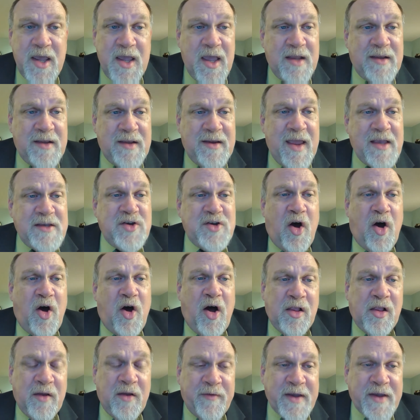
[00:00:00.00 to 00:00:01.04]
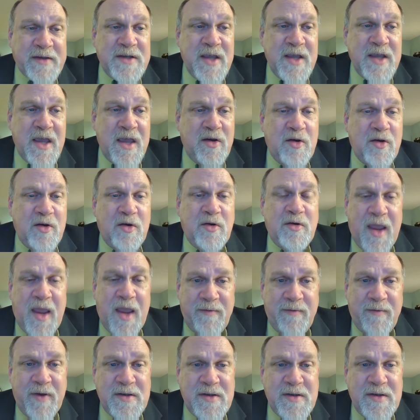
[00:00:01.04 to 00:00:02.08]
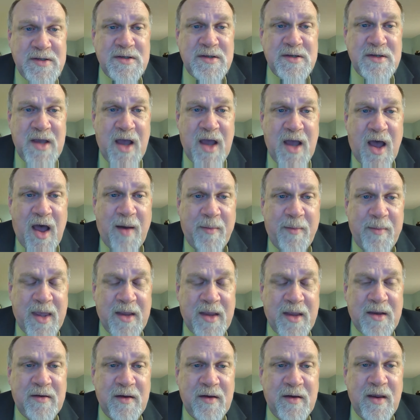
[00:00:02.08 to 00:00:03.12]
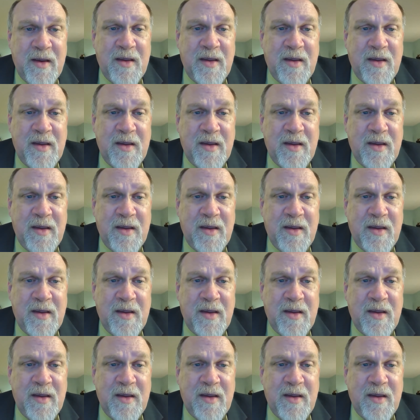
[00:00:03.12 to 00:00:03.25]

It takes all of us. You know, David's comment